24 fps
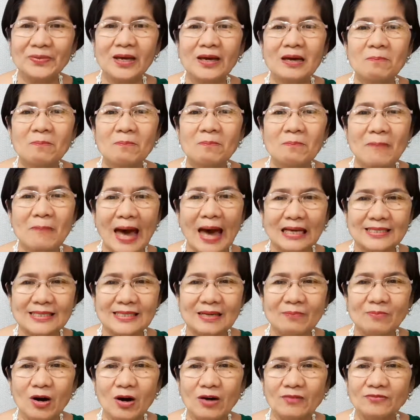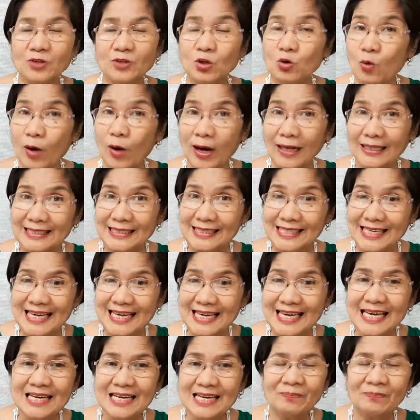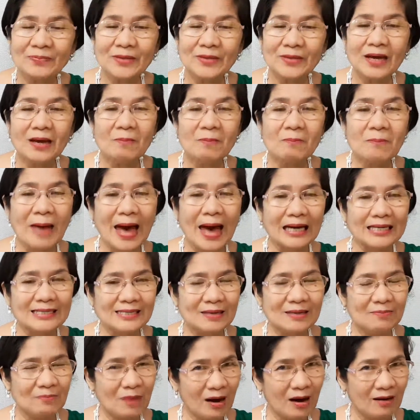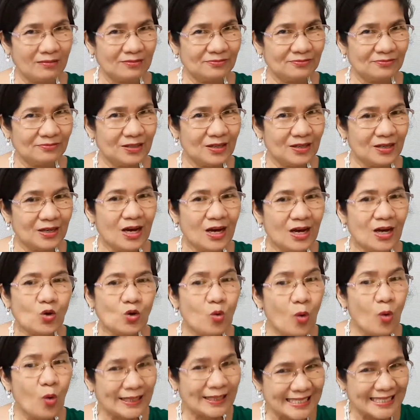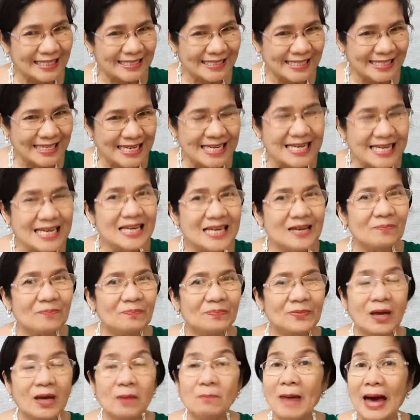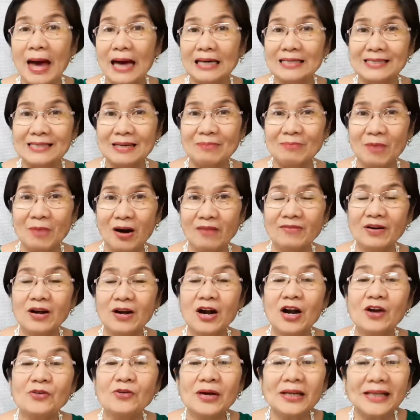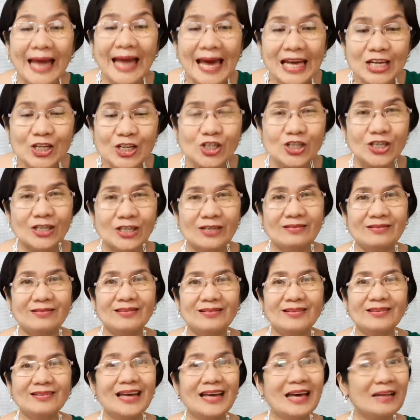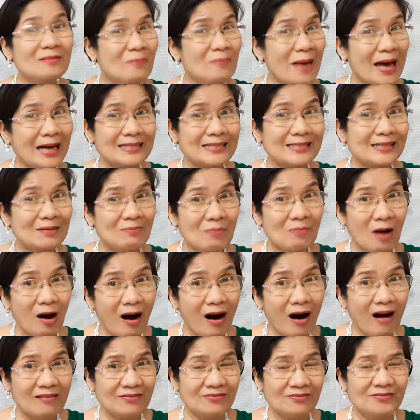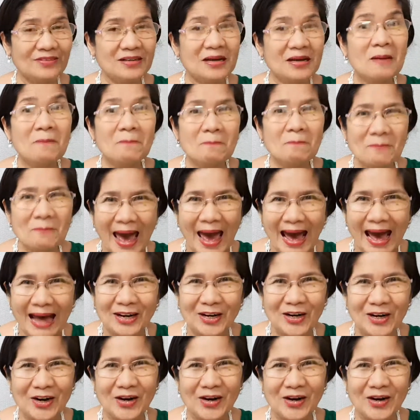maxim of quality, maxim of quantity, maxim of relation, and maxim of manner.